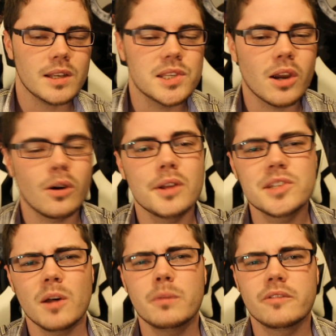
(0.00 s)
So
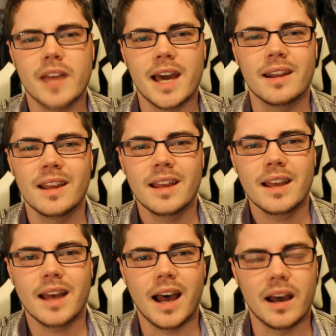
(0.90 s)
on top of that,
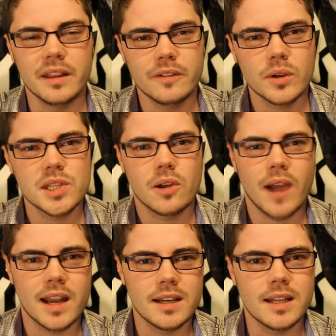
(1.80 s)
they've also
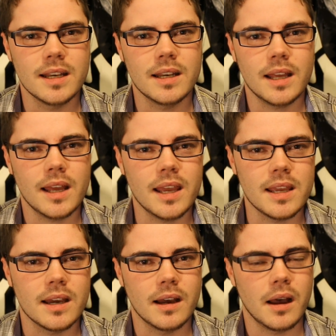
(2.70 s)
added in
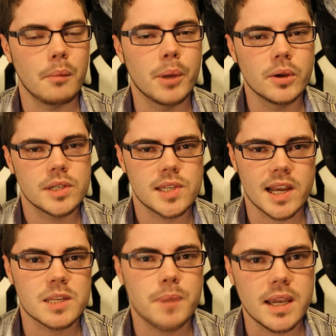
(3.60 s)
a bonus
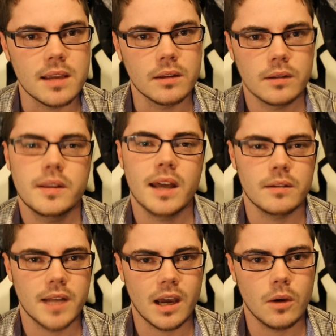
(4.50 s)
XP
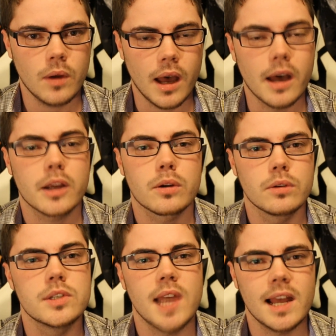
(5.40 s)
that now
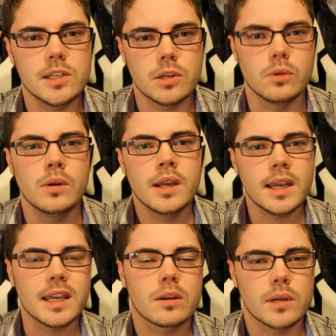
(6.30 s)
accrues as you
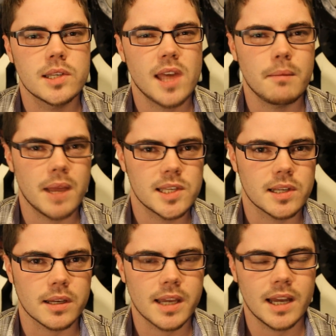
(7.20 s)
increase that
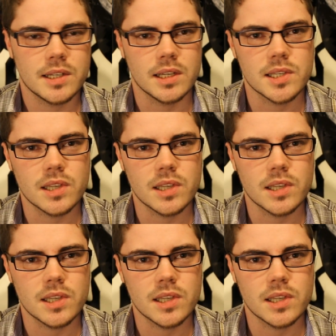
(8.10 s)
Massacre counter.